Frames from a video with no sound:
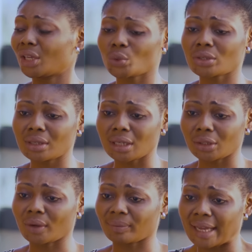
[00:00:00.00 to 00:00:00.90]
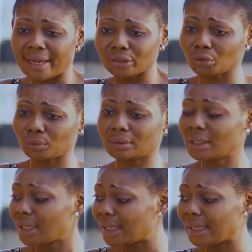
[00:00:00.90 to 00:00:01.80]
it wasn't enough that I
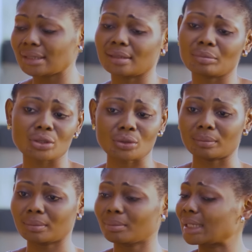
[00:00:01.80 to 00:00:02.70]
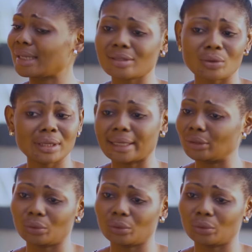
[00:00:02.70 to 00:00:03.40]
should lend him some. Ma, that's all I